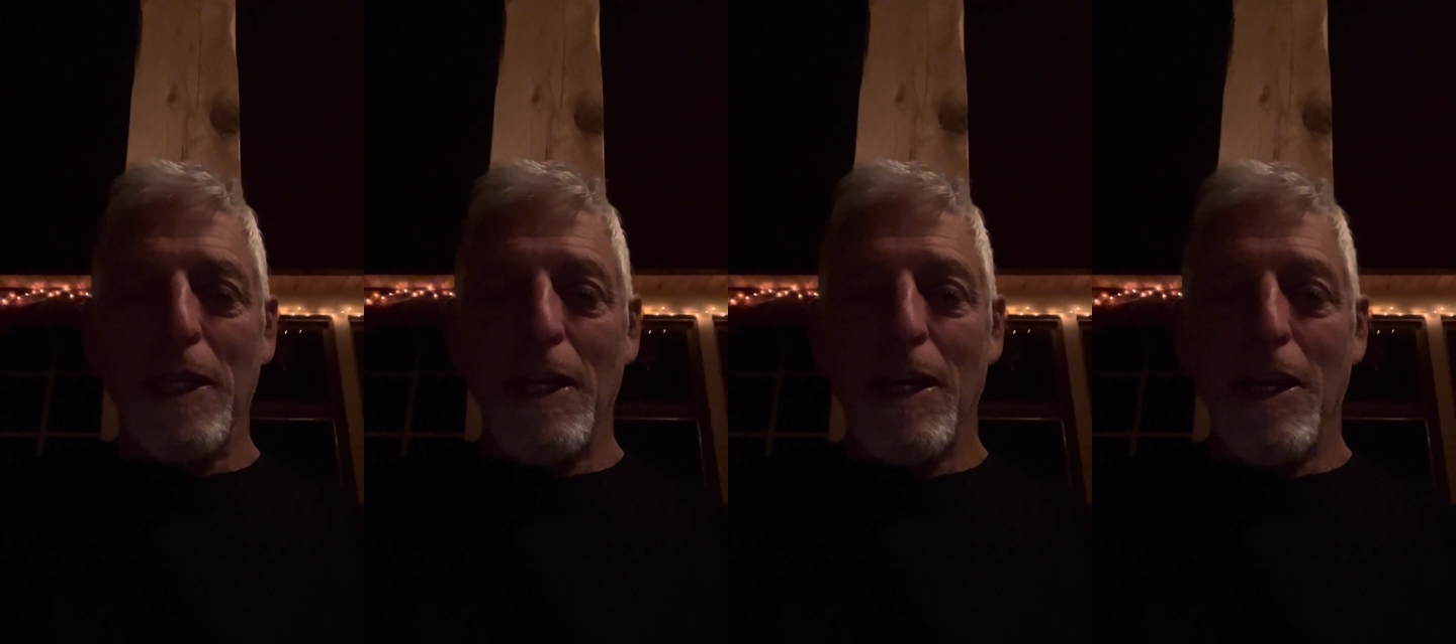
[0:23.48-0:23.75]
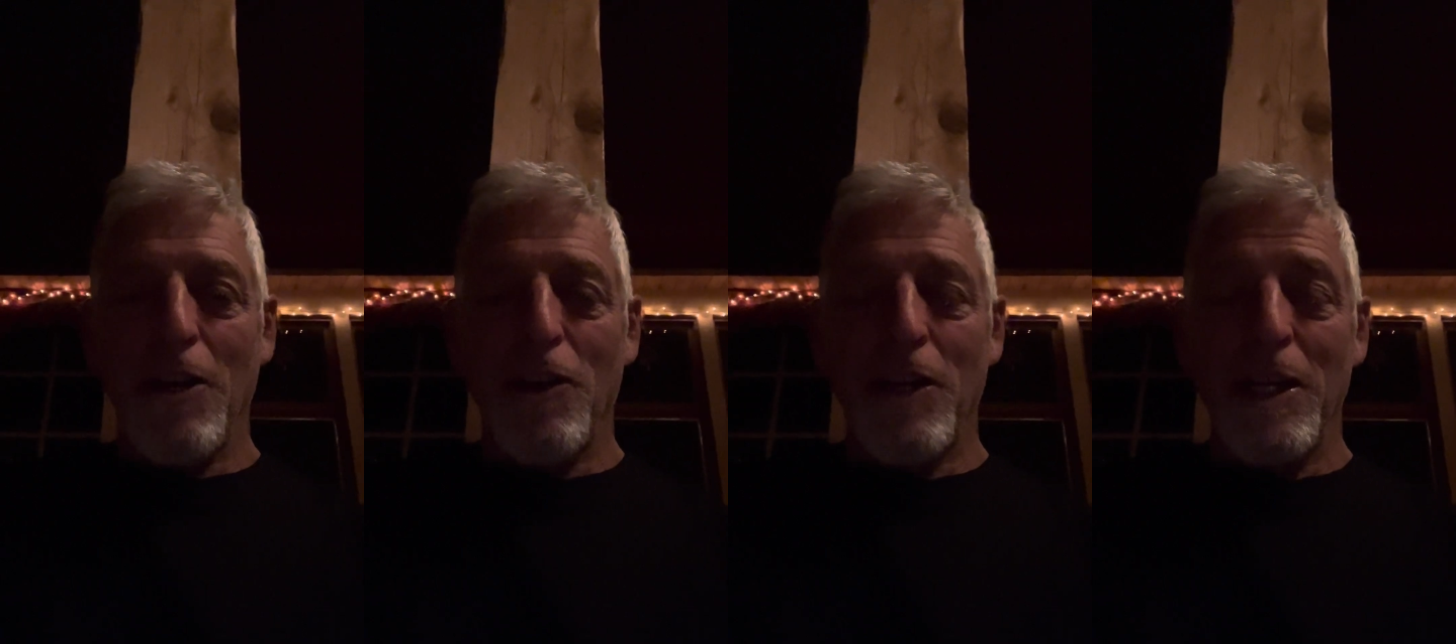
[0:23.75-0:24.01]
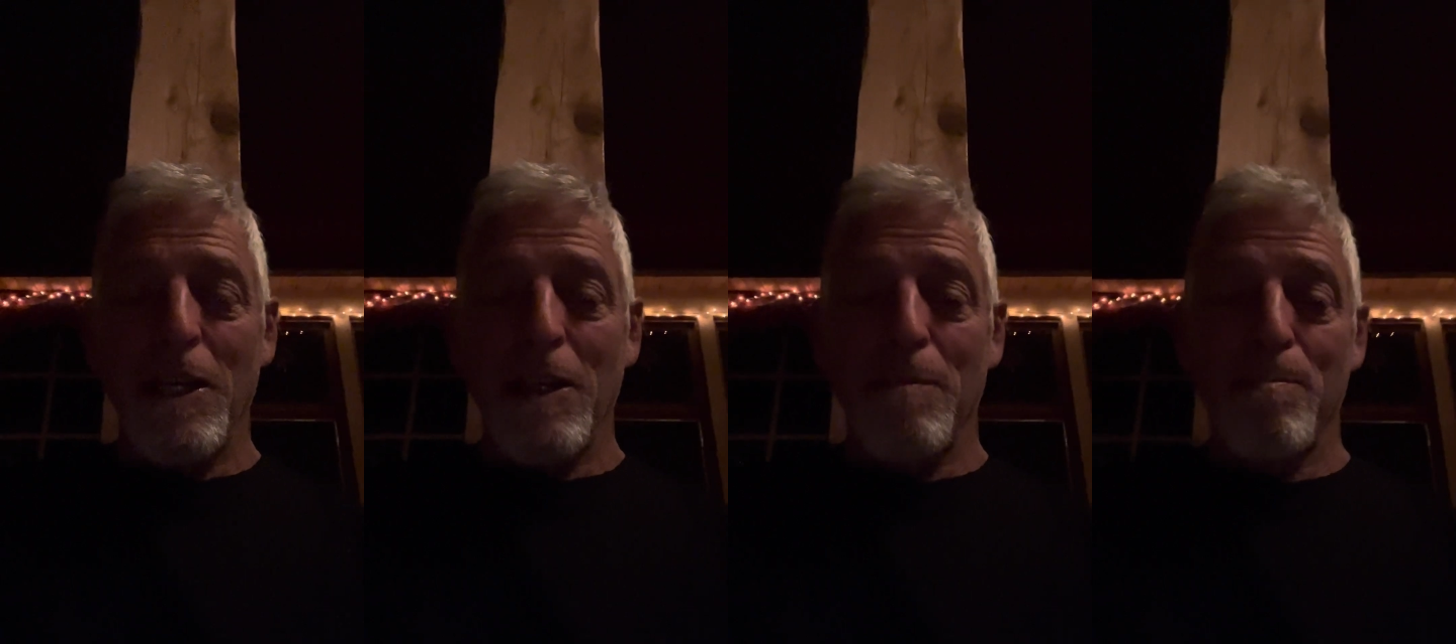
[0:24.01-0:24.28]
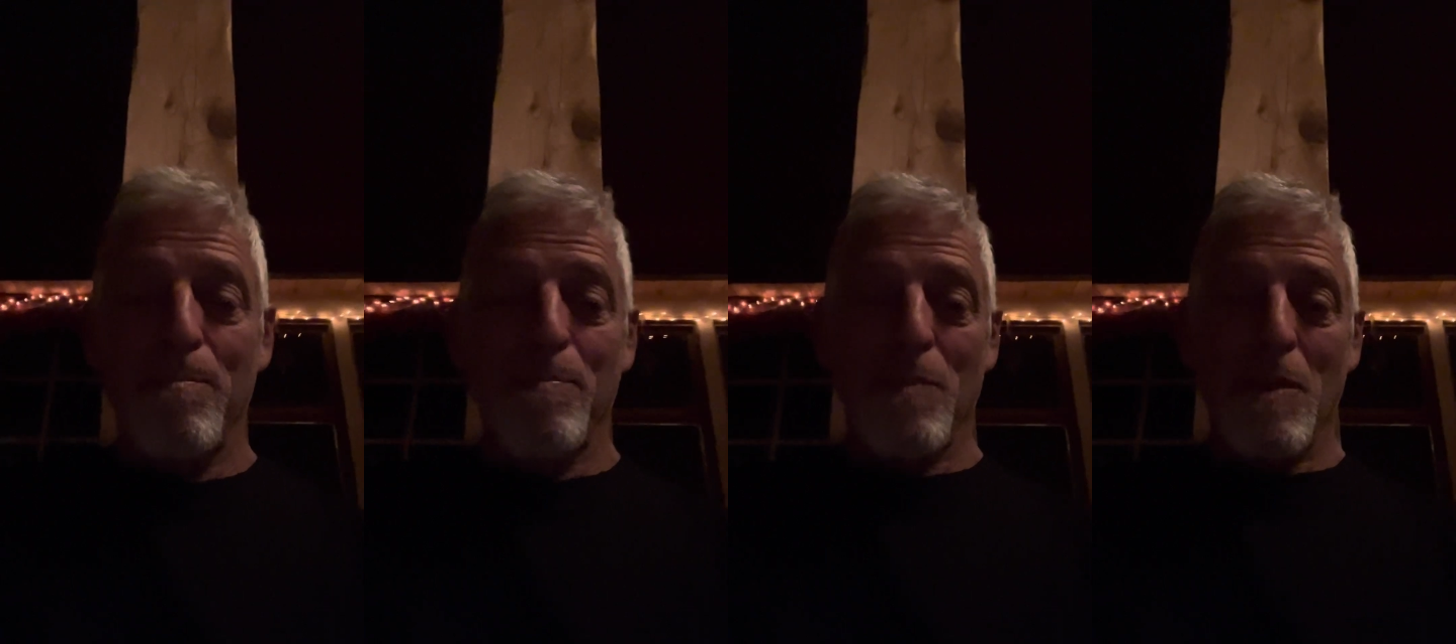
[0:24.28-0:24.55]
carry
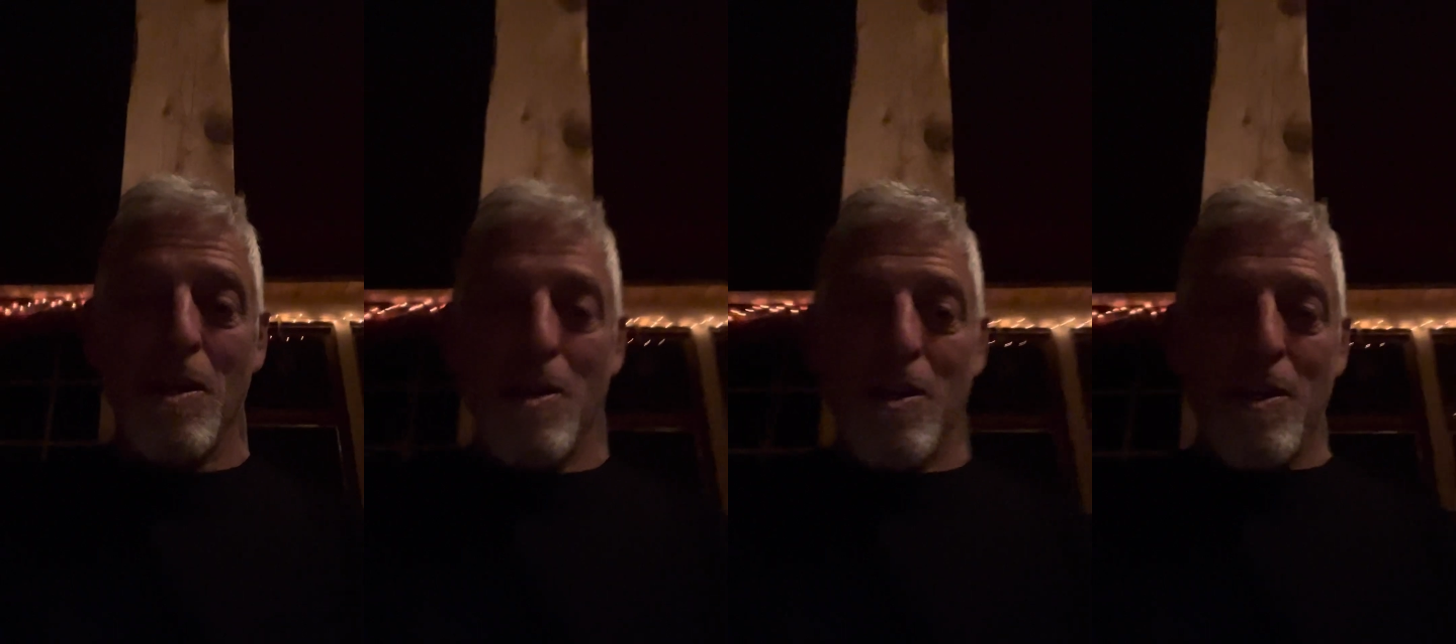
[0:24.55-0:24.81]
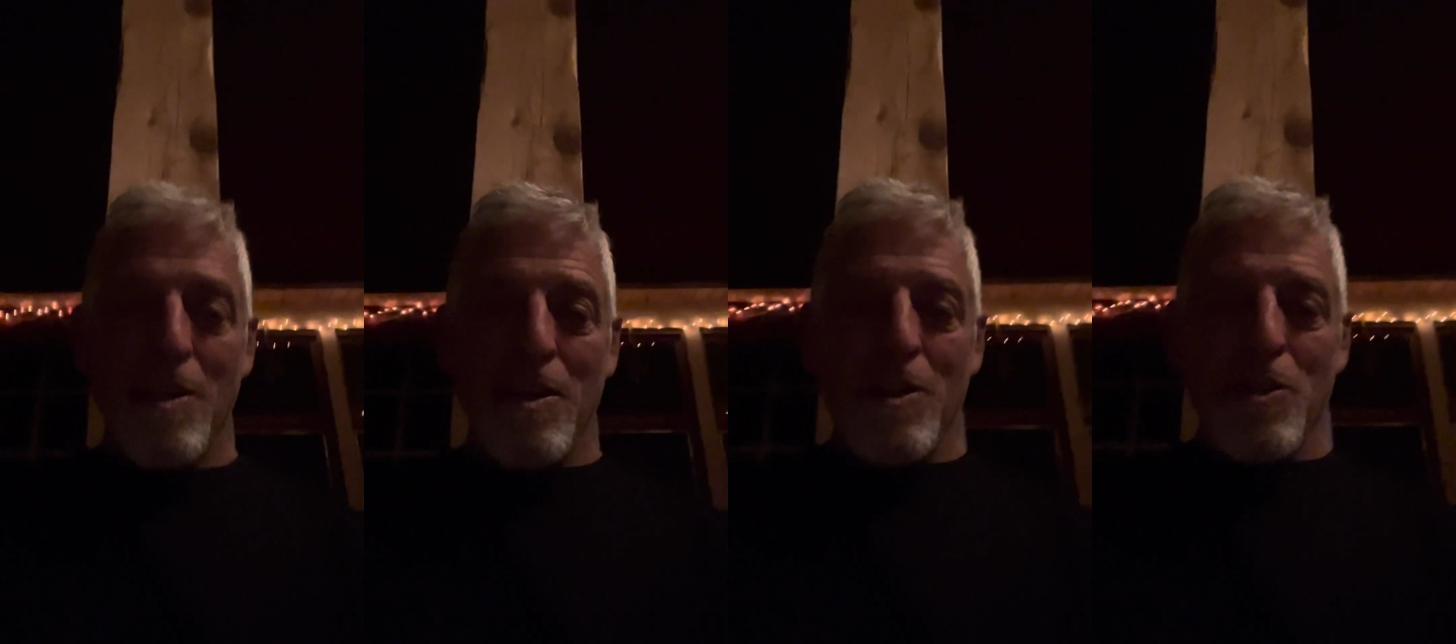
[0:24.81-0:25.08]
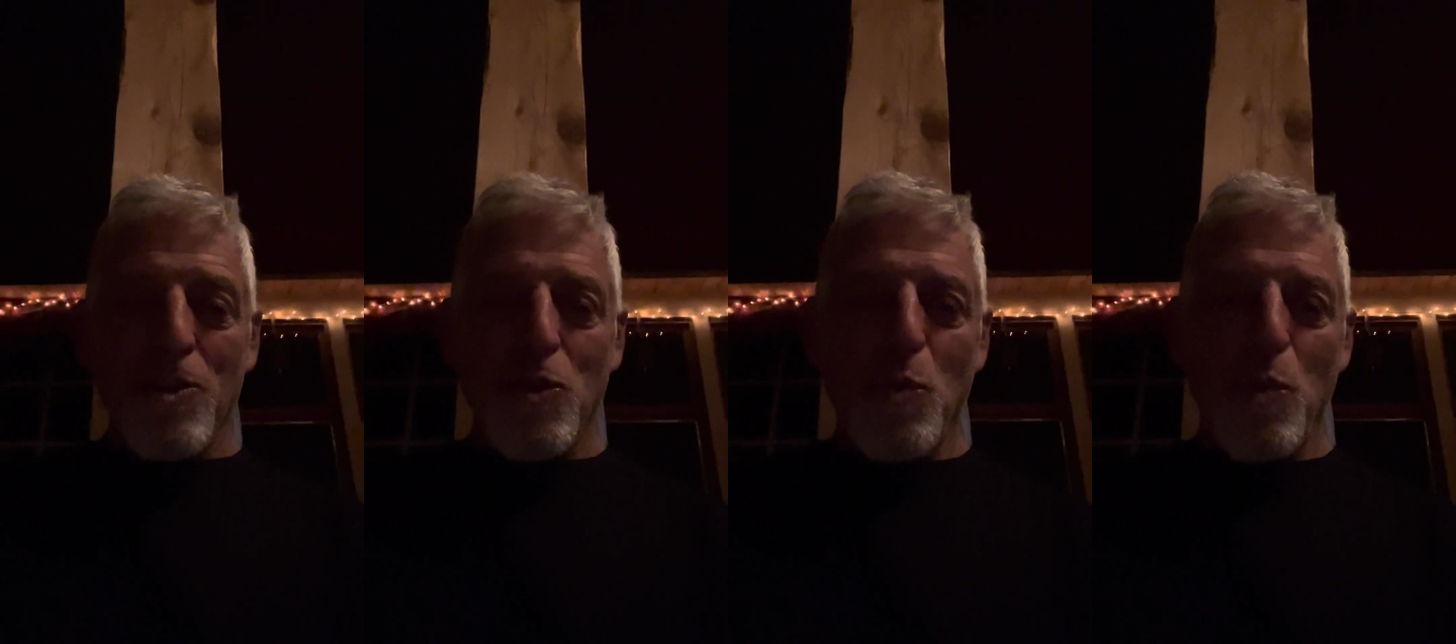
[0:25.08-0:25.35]
him to